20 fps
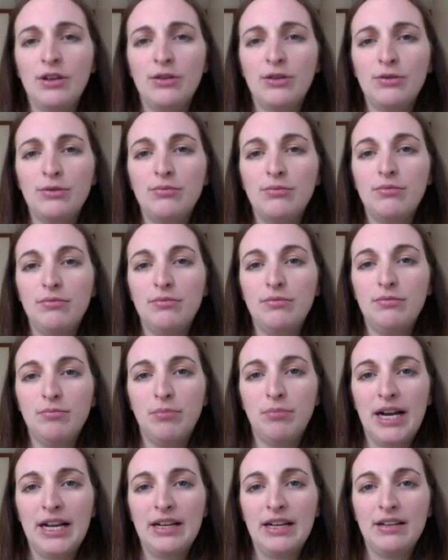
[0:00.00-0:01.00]
so
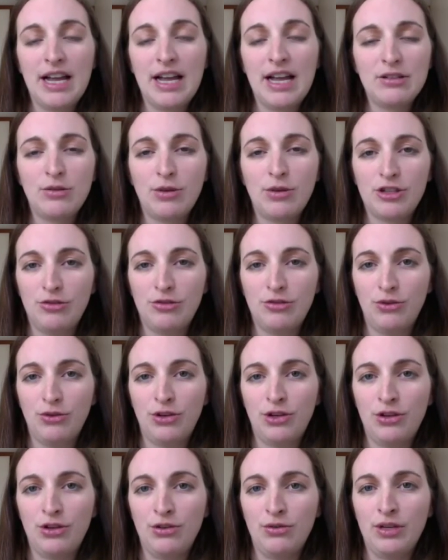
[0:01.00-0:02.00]
my last question
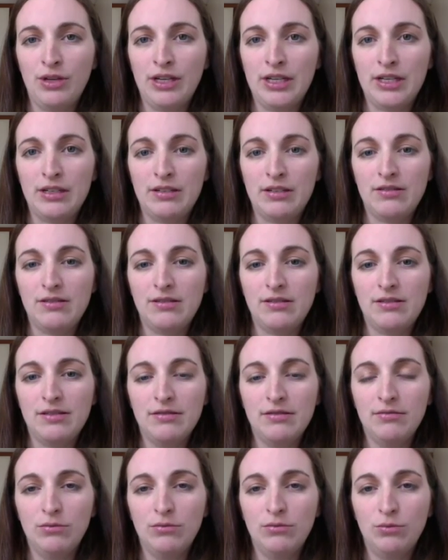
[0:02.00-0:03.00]
for you
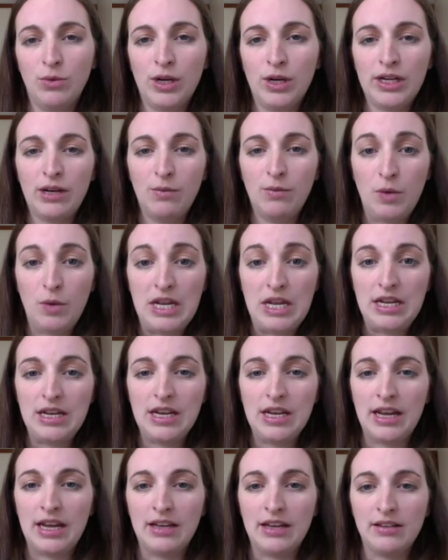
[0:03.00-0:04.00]
is, what can
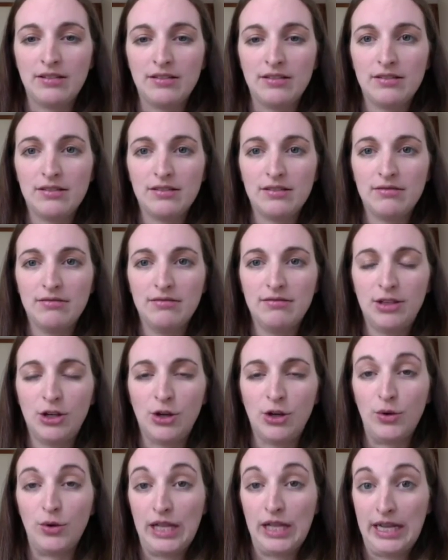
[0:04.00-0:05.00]
we as
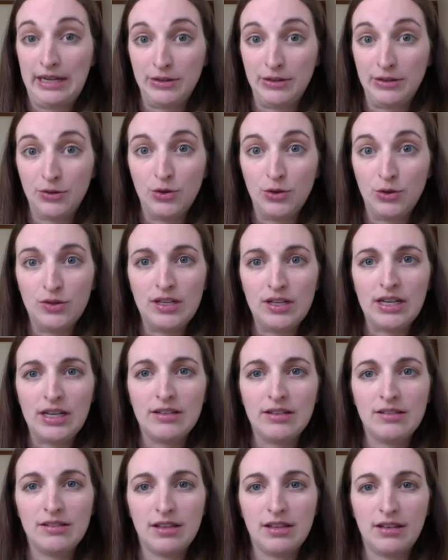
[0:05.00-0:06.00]
cloud
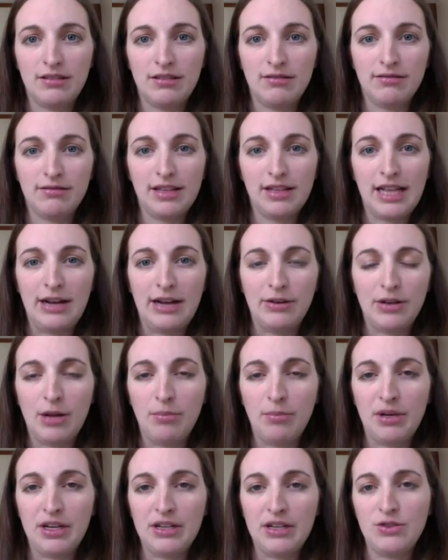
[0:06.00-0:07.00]
enthusiasts and cloud
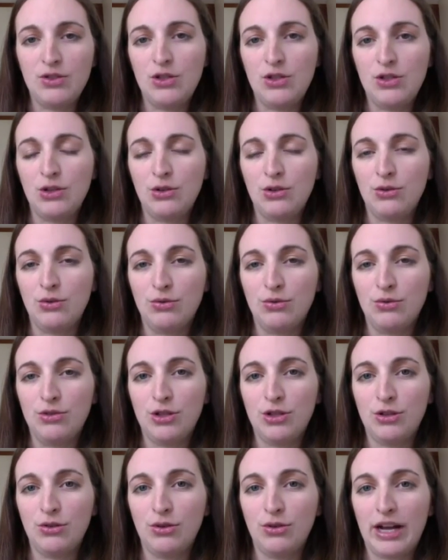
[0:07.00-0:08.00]
companies do
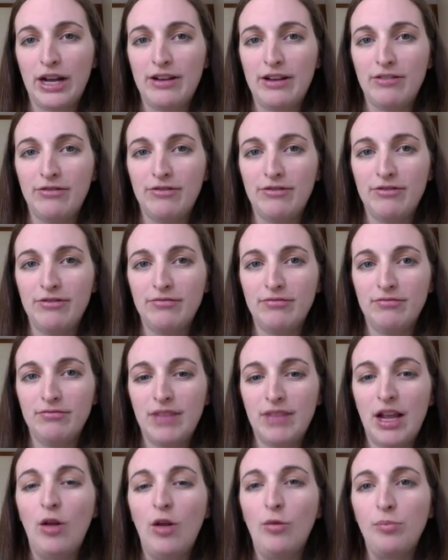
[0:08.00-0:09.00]
to kind of
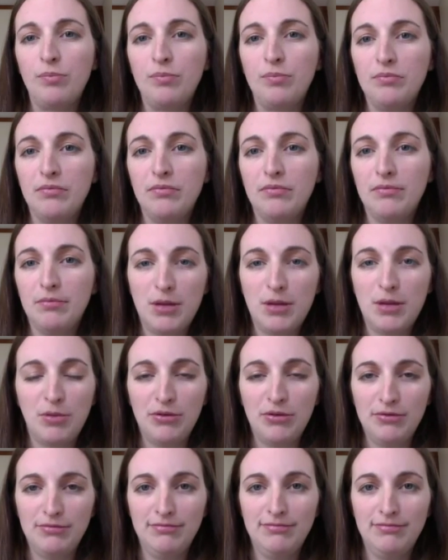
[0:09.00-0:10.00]
help
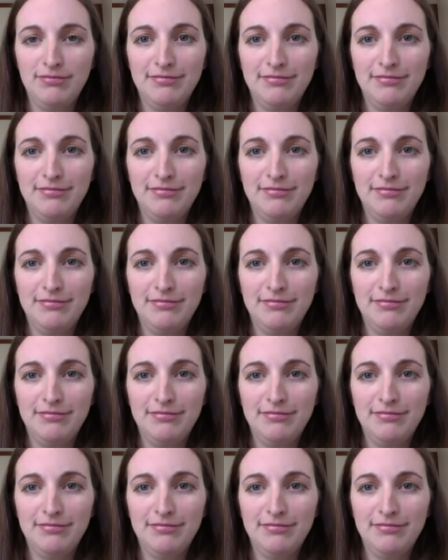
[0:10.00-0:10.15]
people?